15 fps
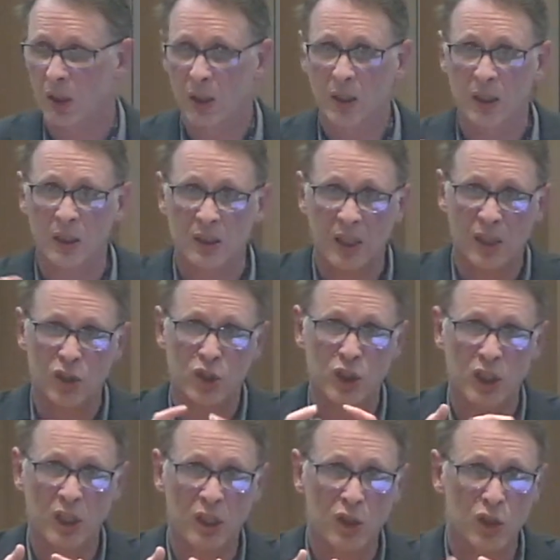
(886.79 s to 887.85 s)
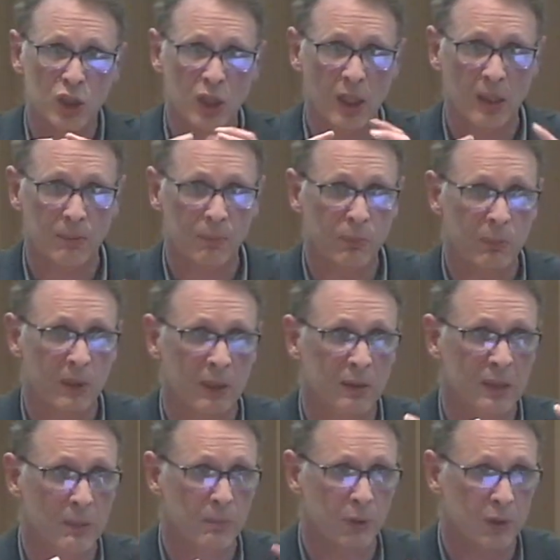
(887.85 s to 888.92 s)
It can change shape
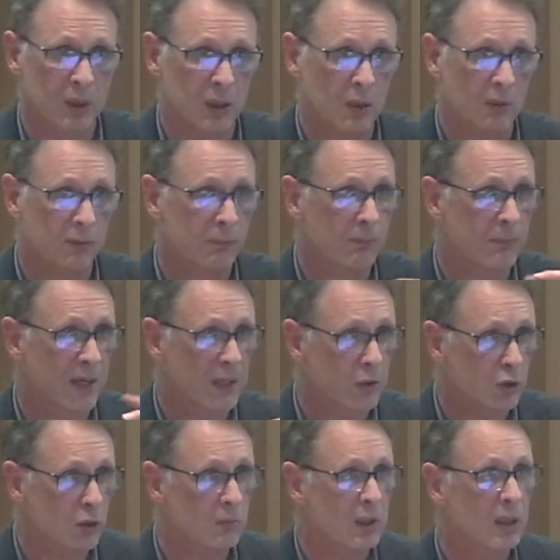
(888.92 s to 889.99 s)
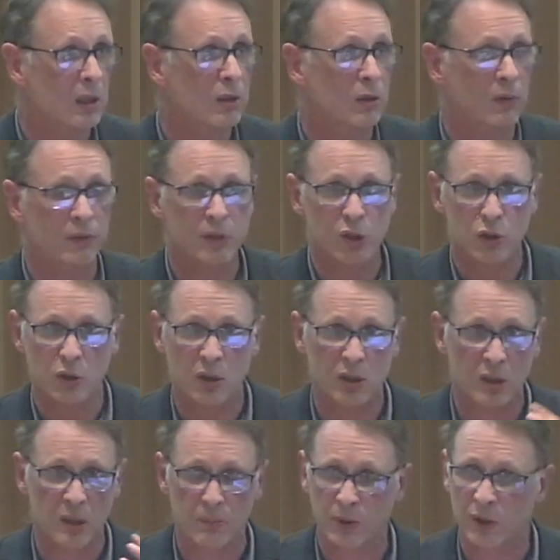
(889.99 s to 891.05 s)
depending on biochemical conditions,
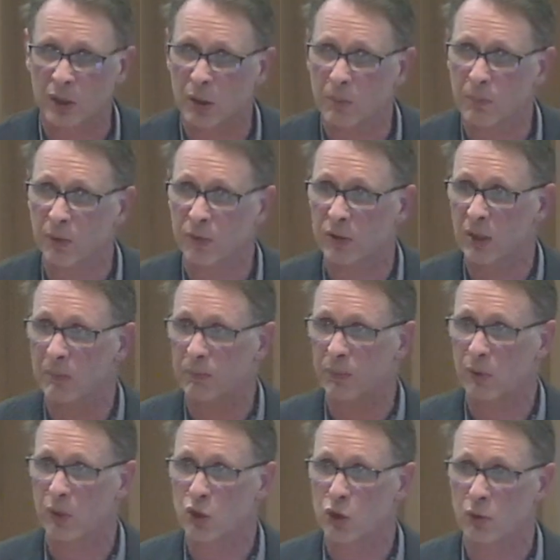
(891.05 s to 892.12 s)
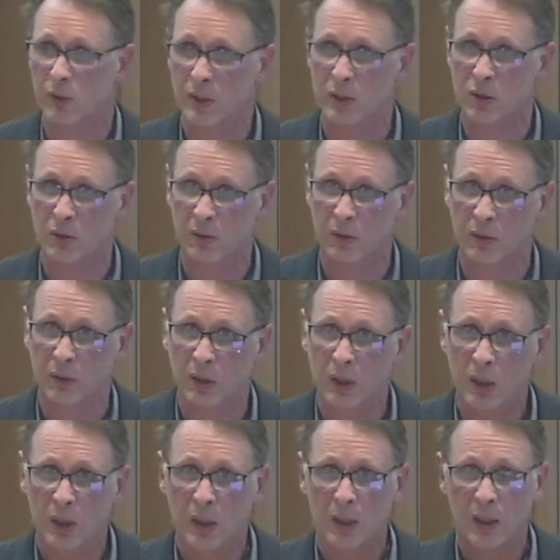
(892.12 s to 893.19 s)
depending upon temperature and so on.
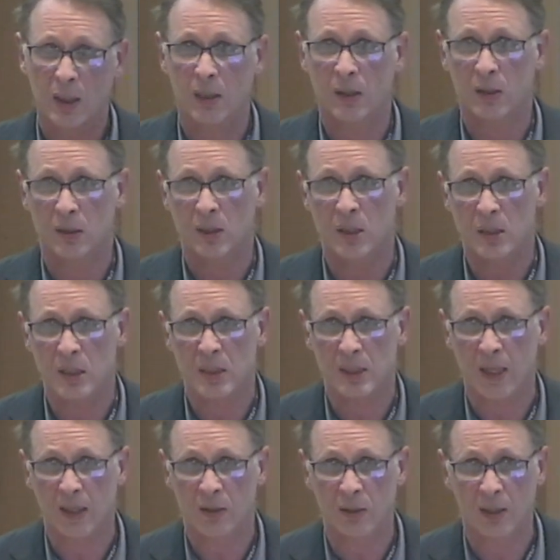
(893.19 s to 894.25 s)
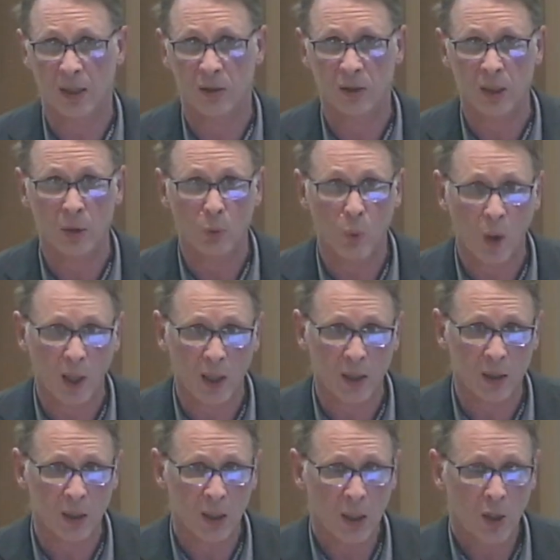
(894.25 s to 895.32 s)
And this is, I think,
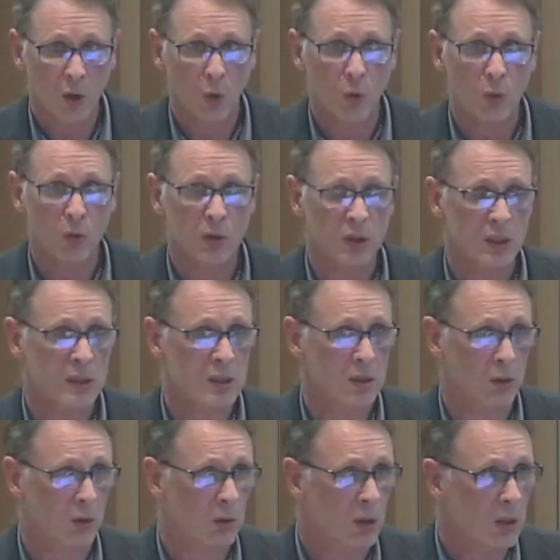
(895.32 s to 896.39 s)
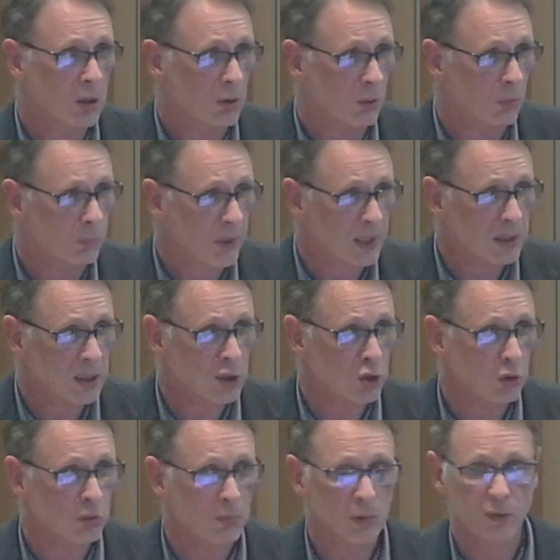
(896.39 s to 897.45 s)
why all these
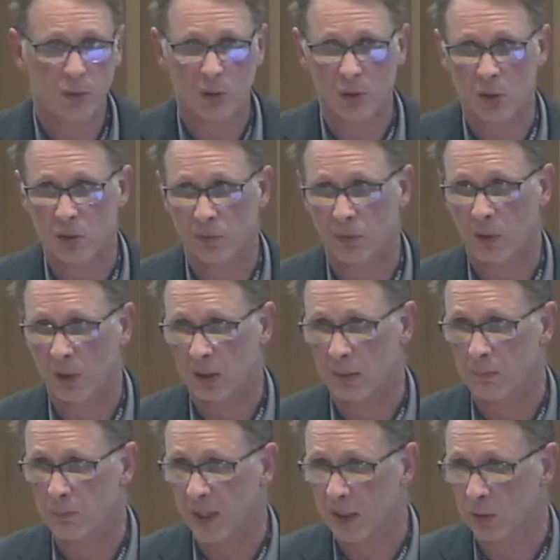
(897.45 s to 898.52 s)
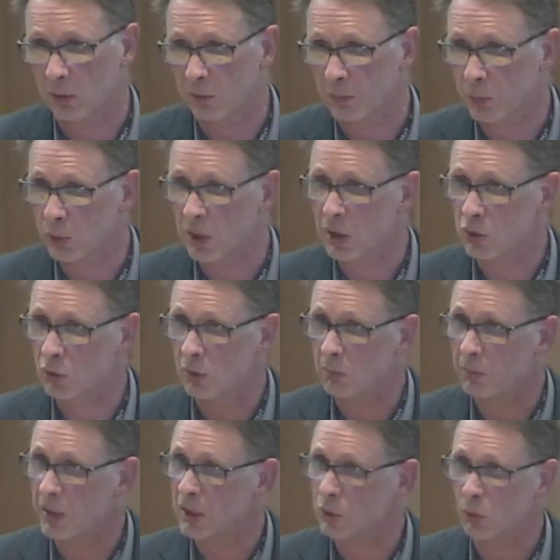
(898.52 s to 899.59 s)
prediction models for impact of mutation
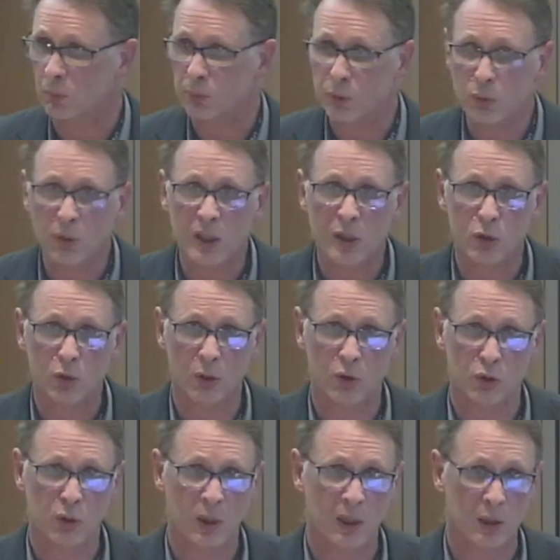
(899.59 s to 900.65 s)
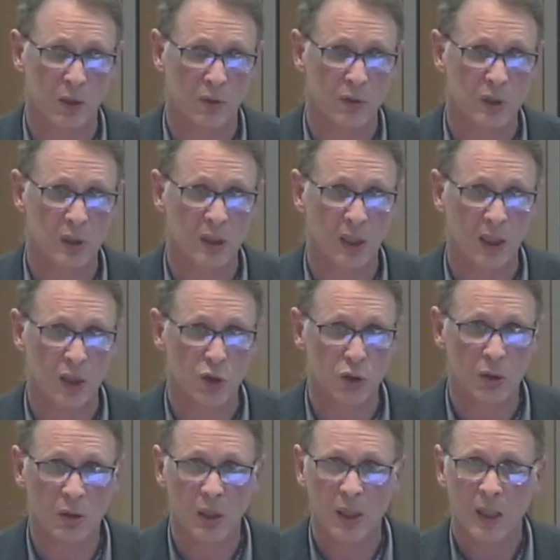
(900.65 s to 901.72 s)
based on purely structural
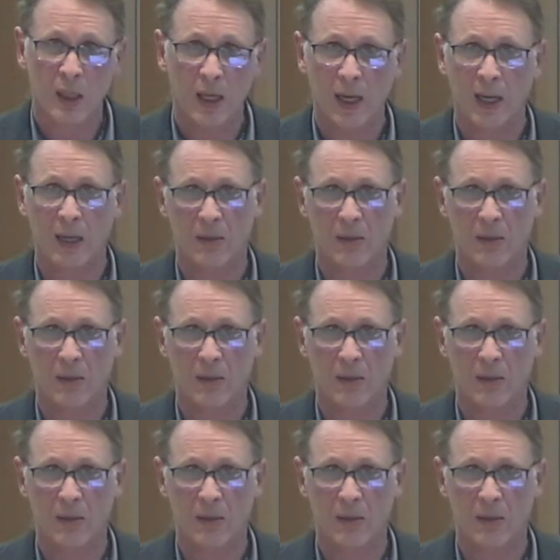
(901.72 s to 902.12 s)
consideration are